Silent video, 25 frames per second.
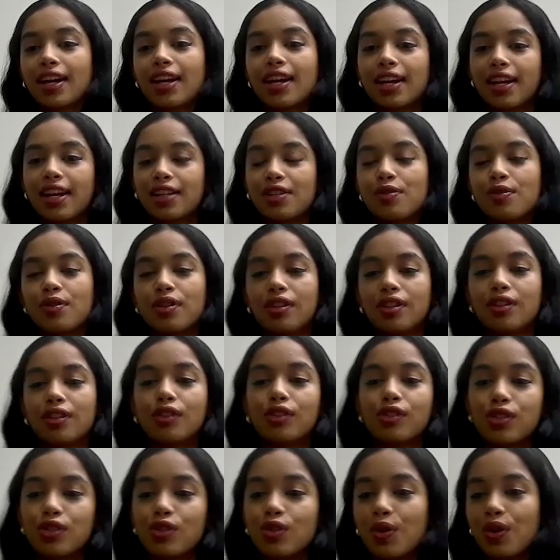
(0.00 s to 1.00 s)
I do a
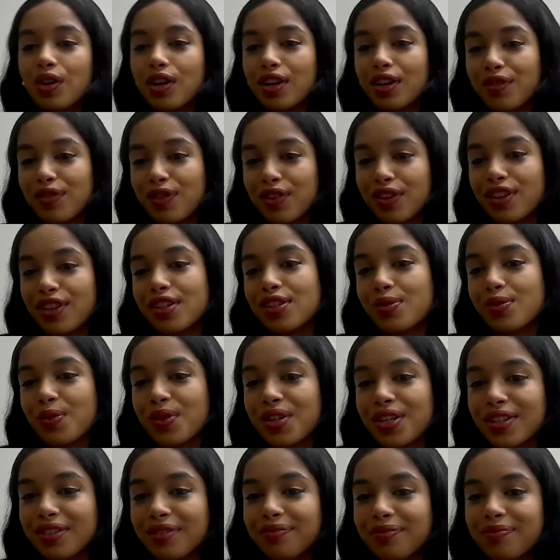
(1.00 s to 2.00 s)
little story for this
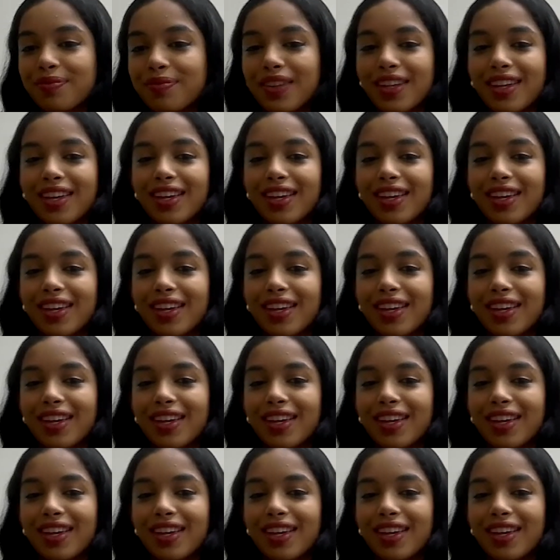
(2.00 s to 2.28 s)
one?